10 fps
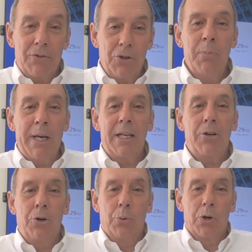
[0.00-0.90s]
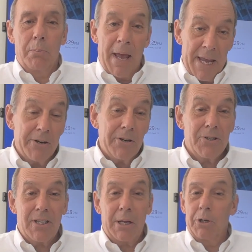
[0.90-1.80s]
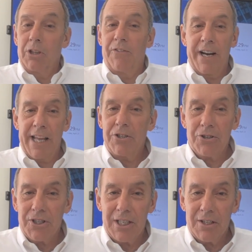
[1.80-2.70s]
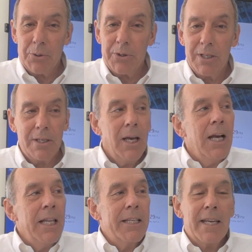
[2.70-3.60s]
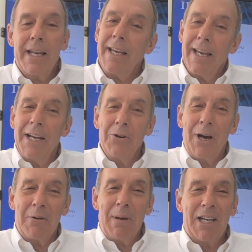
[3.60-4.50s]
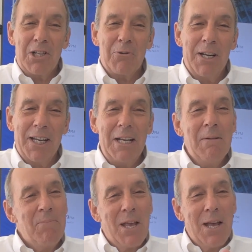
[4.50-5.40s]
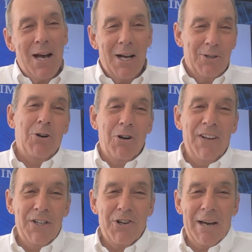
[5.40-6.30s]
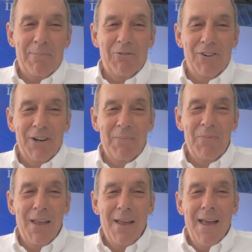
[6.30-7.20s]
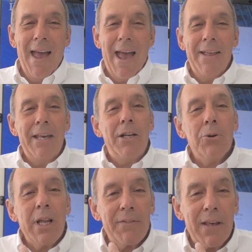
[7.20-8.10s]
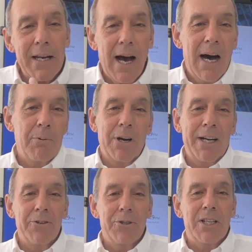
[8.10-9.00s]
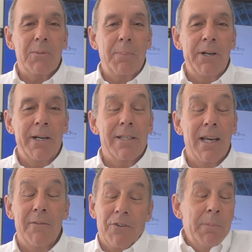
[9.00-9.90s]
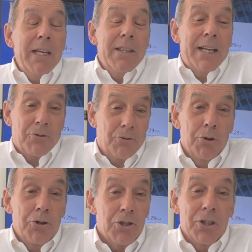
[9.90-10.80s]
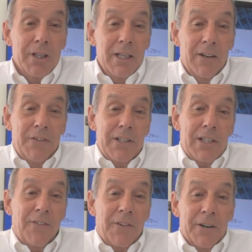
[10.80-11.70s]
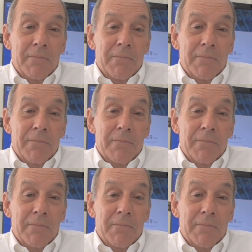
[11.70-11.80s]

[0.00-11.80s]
too many who were bankers. They were in the financial system. They said, hey, I know how to manage money. I'll start a venture capital firm. And they don't have that operator's experience. And for me, that's crucial in a VC firm.